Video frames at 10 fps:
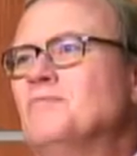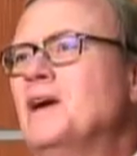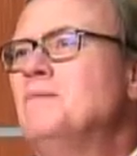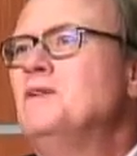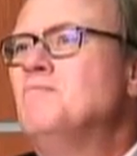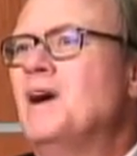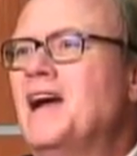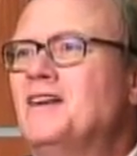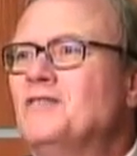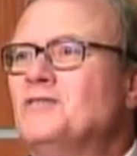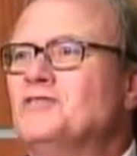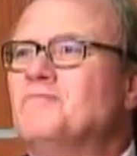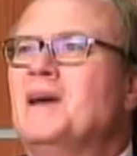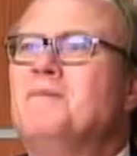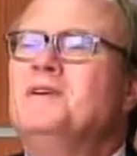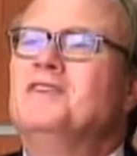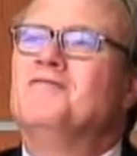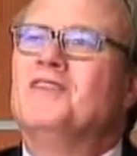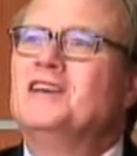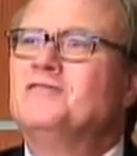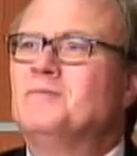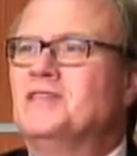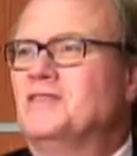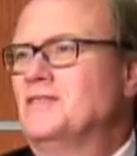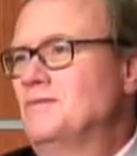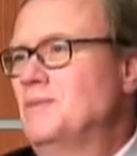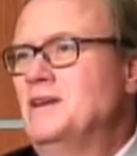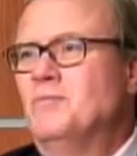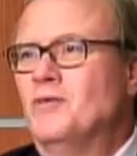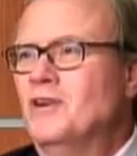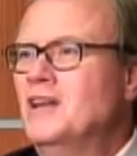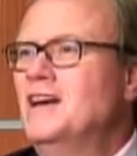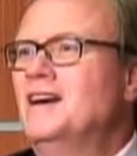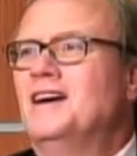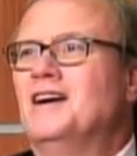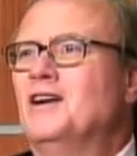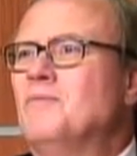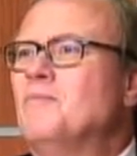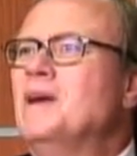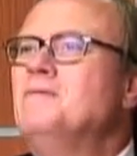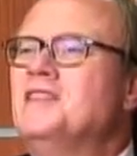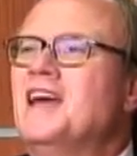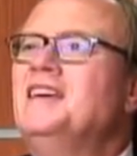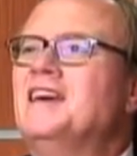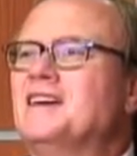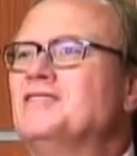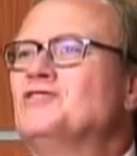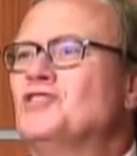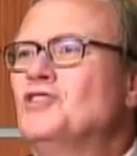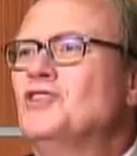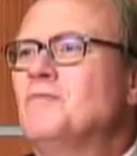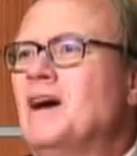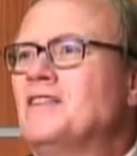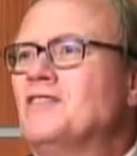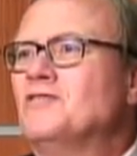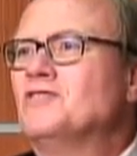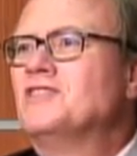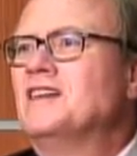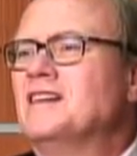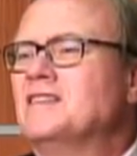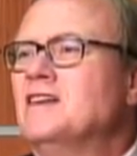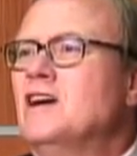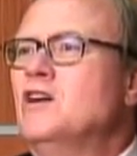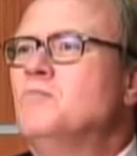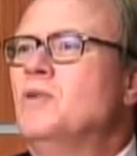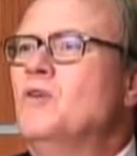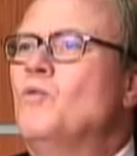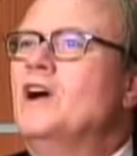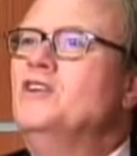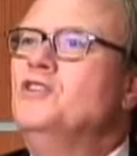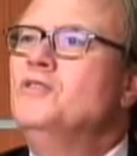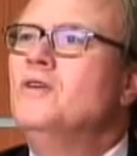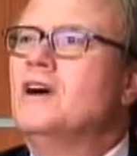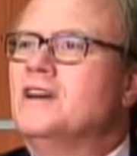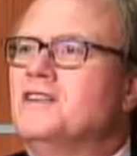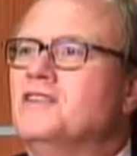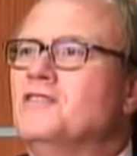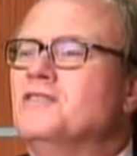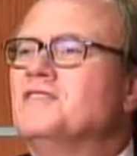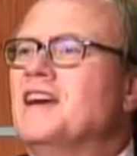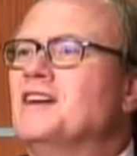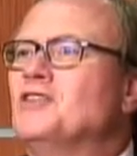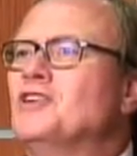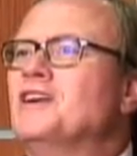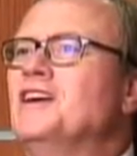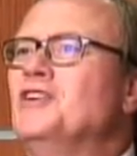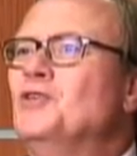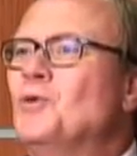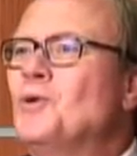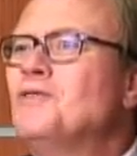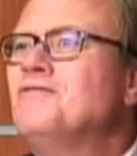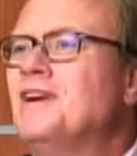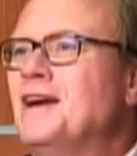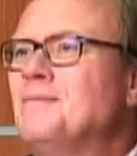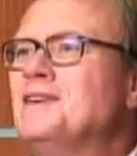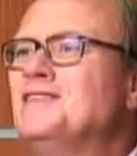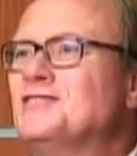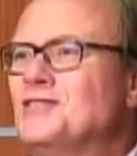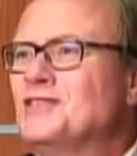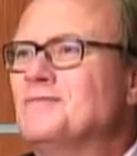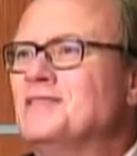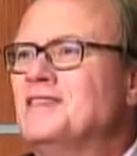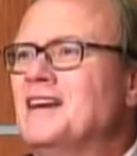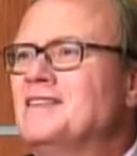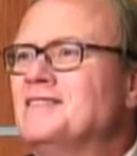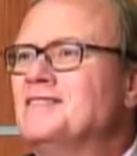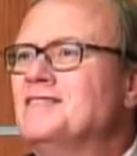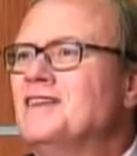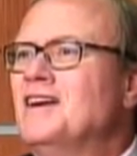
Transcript: maybe bankers and maybe investment people. Um, maybe they get concerned about those things. But what you ought to do is take a look at your family circumstances,